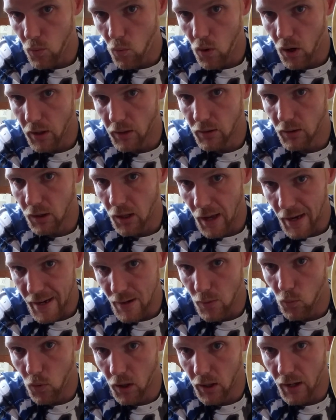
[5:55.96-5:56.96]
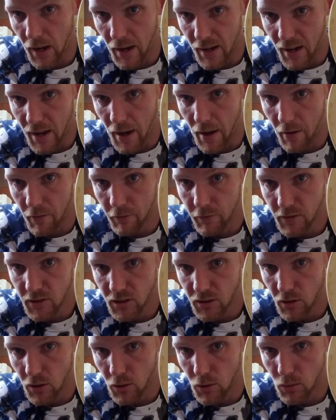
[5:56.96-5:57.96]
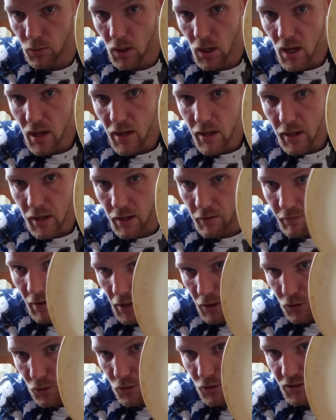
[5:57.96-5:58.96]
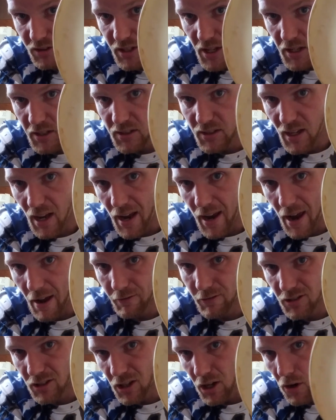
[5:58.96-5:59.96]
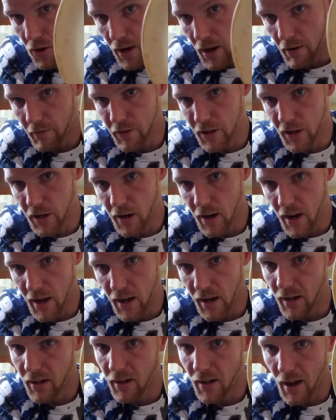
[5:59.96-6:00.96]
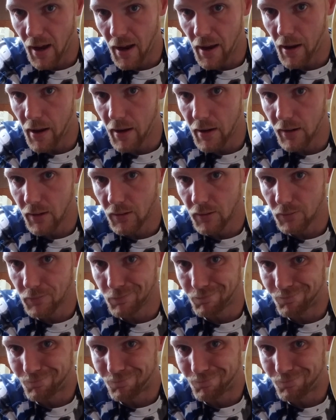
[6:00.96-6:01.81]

one light one I have, so if I lose this, I have to go heavier, and I'm